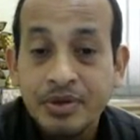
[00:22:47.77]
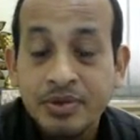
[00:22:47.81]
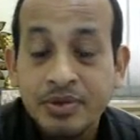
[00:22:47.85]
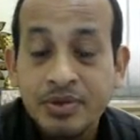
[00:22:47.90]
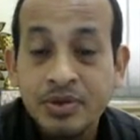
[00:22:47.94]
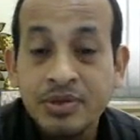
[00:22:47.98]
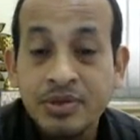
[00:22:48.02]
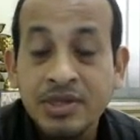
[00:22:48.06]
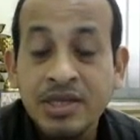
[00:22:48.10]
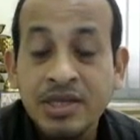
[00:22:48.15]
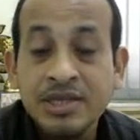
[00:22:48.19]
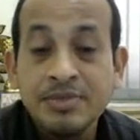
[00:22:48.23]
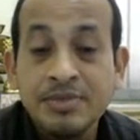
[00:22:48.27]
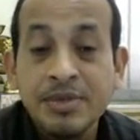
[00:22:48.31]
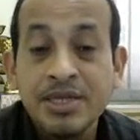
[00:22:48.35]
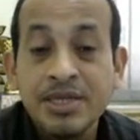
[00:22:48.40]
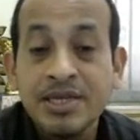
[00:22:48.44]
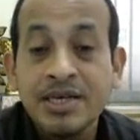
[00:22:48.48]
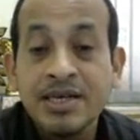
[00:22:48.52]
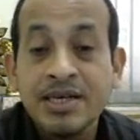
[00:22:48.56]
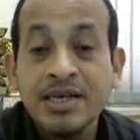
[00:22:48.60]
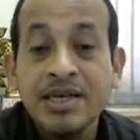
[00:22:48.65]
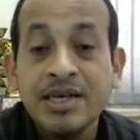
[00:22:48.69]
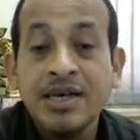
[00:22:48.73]
So these
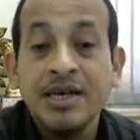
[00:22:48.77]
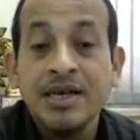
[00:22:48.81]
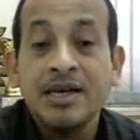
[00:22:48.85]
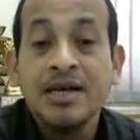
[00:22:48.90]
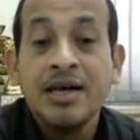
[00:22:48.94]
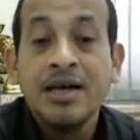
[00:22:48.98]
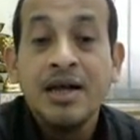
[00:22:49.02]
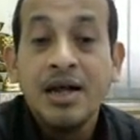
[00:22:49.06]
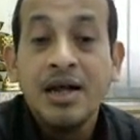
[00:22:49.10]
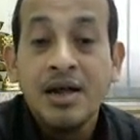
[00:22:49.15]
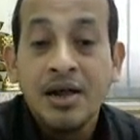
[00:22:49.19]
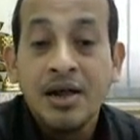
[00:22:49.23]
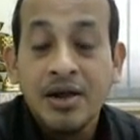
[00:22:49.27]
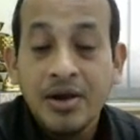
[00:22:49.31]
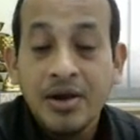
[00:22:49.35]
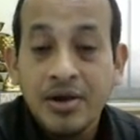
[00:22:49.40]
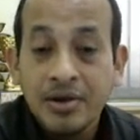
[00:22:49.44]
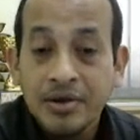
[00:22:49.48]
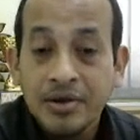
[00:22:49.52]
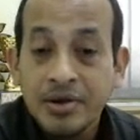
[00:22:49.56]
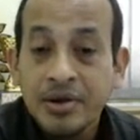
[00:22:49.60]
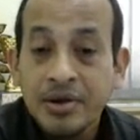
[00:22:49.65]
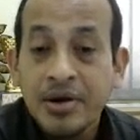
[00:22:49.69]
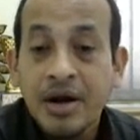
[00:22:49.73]
basically
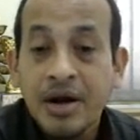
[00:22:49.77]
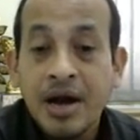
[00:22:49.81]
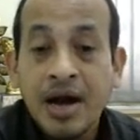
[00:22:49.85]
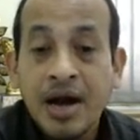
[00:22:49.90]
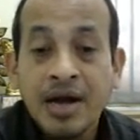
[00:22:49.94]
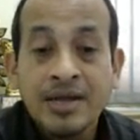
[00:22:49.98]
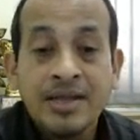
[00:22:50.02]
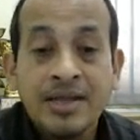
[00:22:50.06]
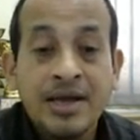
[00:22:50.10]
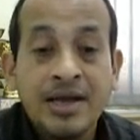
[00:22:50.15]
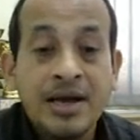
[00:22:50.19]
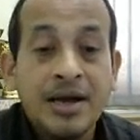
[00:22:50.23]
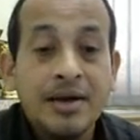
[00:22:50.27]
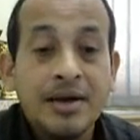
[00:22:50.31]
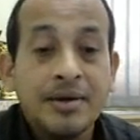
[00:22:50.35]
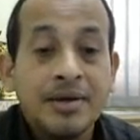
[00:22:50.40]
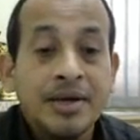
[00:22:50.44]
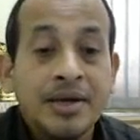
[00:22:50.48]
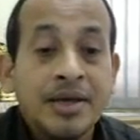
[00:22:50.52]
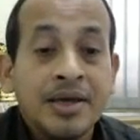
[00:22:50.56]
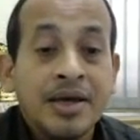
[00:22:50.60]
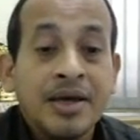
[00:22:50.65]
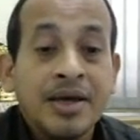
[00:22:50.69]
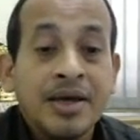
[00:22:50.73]
are
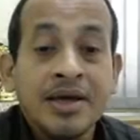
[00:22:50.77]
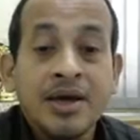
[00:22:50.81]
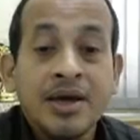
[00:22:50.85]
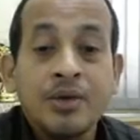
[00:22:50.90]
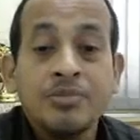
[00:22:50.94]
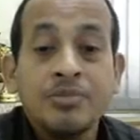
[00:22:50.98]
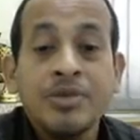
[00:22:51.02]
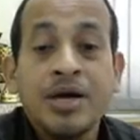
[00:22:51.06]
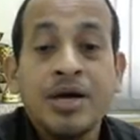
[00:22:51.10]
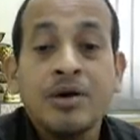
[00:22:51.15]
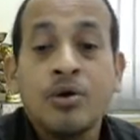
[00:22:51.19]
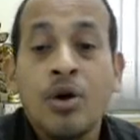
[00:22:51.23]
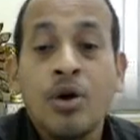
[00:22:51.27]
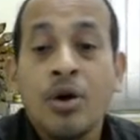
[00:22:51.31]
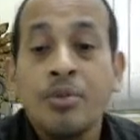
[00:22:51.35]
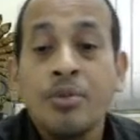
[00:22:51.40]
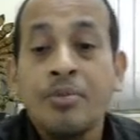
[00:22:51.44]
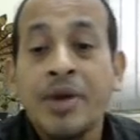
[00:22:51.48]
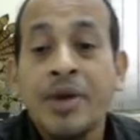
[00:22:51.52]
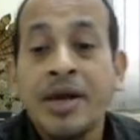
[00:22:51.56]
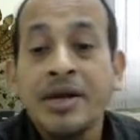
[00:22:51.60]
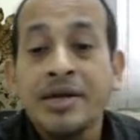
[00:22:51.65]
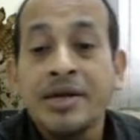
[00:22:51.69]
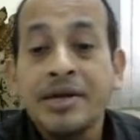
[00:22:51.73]
the area of the
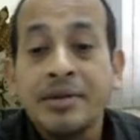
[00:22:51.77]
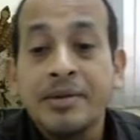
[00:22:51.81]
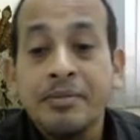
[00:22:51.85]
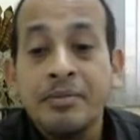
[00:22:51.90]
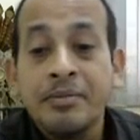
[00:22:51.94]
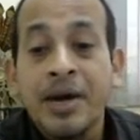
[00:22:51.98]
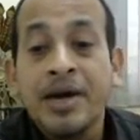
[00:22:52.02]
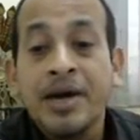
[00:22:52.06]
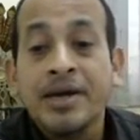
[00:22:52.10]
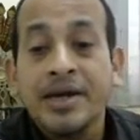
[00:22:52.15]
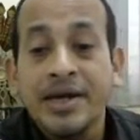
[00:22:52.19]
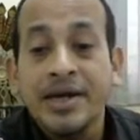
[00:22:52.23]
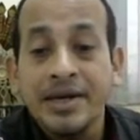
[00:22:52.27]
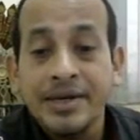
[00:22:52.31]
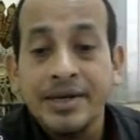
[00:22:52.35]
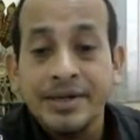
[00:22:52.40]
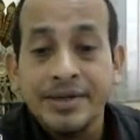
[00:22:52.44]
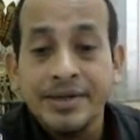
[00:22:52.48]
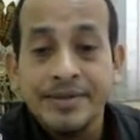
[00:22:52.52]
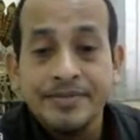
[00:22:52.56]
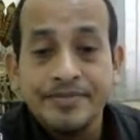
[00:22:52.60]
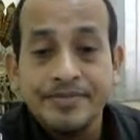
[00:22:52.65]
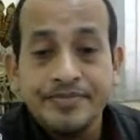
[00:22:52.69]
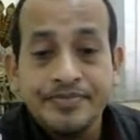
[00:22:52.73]
government market.
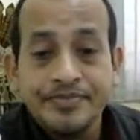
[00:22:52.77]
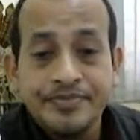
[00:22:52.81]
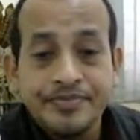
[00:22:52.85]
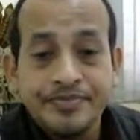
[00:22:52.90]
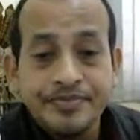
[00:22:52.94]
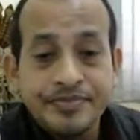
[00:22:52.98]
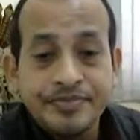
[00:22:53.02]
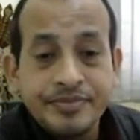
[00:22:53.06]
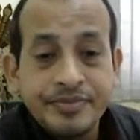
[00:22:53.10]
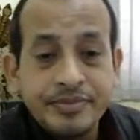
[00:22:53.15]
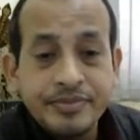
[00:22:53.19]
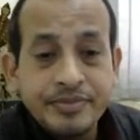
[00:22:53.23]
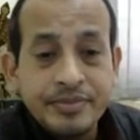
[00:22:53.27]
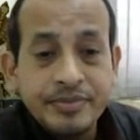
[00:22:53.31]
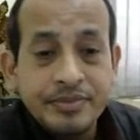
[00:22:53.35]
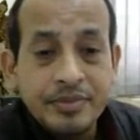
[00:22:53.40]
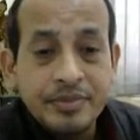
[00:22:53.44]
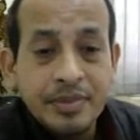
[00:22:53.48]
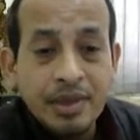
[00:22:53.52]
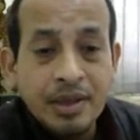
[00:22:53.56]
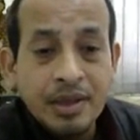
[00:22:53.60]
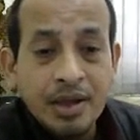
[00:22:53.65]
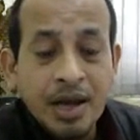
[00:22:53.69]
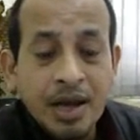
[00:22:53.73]

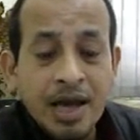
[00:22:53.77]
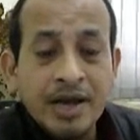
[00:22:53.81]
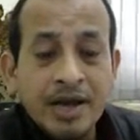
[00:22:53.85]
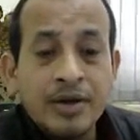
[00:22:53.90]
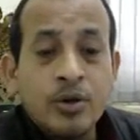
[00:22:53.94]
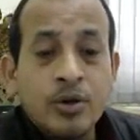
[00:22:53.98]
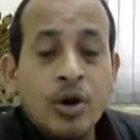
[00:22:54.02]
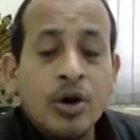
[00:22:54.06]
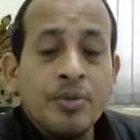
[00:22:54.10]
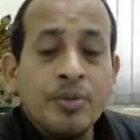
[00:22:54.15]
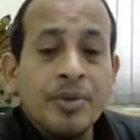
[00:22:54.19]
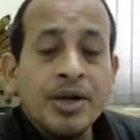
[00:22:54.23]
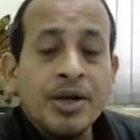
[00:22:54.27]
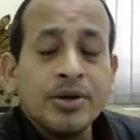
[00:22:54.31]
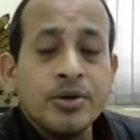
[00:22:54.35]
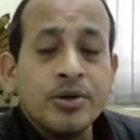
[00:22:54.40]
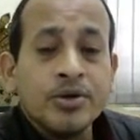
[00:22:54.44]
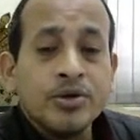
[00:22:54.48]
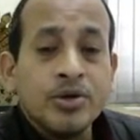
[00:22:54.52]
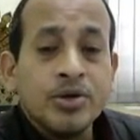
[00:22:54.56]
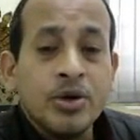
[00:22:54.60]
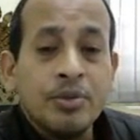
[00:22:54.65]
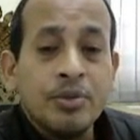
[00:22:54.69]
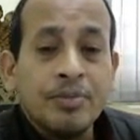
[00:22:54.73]
And government
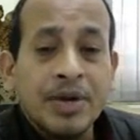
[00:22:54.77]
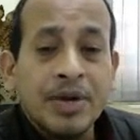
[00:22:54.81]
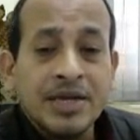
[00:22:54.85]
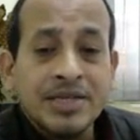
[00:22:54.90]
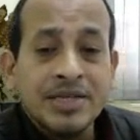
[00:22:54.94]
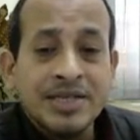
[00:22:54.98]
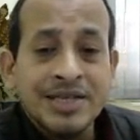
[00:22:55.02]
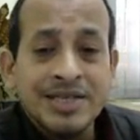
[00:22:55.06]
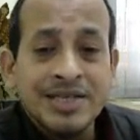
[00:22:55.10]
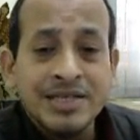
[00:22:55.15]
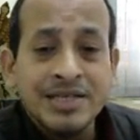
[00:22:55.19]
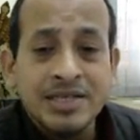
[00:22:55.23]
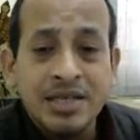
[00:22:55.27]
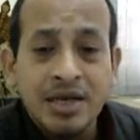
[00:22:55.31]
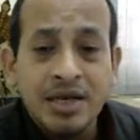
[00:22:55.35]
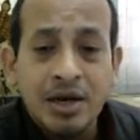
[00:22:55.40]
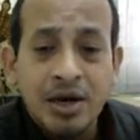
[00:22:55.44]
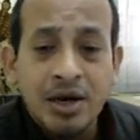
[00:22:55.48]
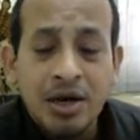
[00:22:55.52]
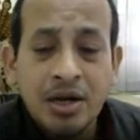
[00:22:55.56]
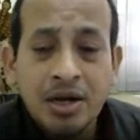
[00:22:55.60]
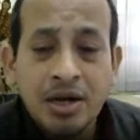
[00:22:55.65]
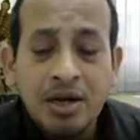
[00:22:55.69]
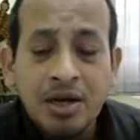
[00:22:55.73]
also purchase
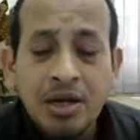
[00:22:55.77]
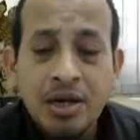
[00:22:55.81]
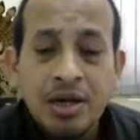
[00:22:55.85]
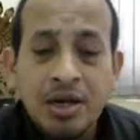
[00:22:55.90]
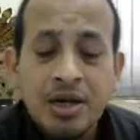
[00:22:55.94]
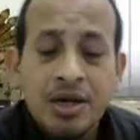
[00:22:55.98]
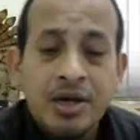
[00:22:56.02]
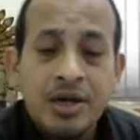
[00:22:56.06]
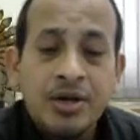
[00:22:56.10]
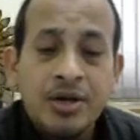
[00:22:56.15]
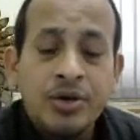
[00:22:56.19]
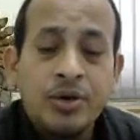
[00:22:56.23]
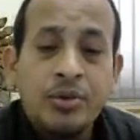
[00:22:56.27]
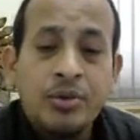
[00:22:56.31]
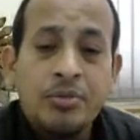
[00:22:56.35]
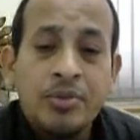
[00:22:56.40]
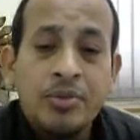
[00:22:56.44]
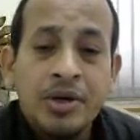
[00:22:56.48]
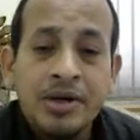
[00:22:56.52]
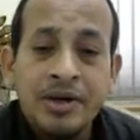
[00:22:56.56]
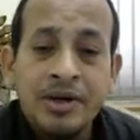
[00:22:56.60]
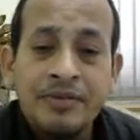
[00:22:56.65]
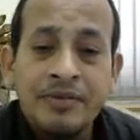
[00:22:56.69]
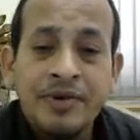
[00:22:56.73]

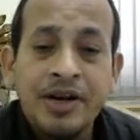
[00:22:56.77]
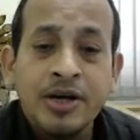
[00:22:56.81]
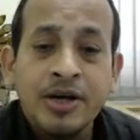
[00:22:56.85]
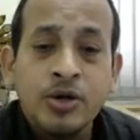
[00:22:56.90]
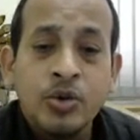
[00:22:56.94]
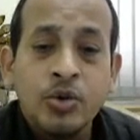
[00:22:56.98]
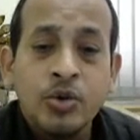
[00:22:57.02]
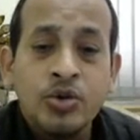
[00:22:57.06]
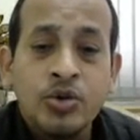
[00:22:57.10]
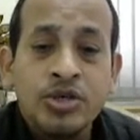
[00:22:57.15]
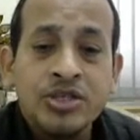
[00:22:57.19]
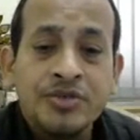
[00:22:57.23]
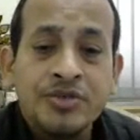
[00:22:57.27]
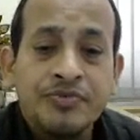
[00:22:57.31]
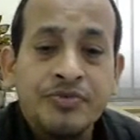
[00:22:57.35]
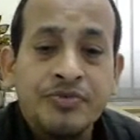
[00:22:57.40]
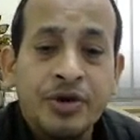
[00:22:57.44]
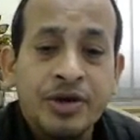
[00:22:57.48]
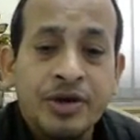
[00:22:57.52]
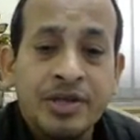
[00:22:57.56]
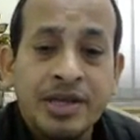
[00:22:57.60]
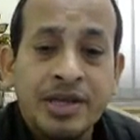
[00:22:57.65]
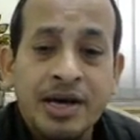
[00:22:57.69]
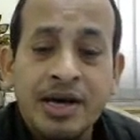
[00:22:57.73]
different goods
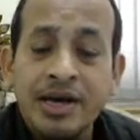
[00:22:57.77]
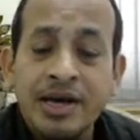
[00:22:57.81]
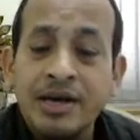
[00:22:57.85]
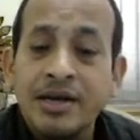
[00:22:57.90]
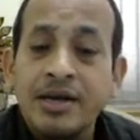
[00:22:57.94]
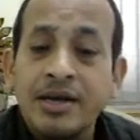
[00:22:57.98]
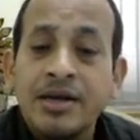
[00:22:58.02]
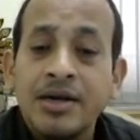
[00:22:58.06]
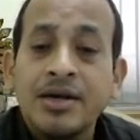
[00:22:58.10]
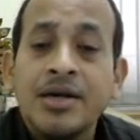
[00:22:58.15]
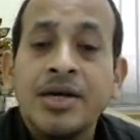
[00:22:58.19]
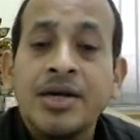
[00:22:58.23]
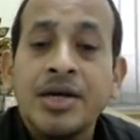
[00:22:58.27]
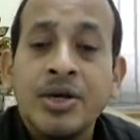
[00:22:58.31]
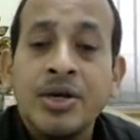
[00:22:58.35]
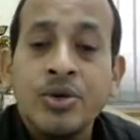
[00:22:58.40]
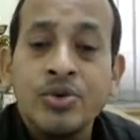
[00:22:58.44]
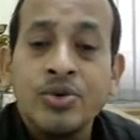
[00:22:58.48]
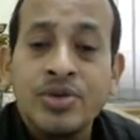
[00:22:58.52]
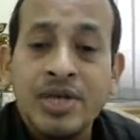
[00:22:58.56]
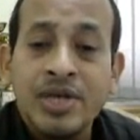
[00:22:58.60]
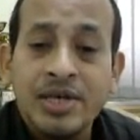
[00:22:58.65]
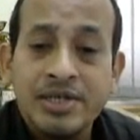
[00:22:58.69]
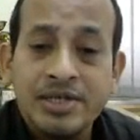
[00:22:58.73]
for their
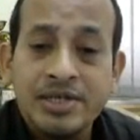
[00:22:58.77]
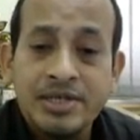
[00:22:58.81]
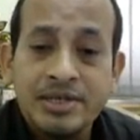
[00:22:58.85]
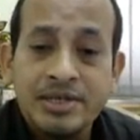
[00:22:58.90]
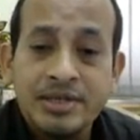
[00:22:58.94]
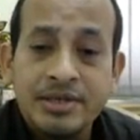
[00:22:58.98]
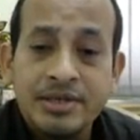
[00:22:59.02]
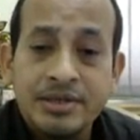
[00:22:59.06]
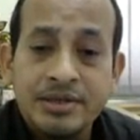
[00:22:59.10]
uses.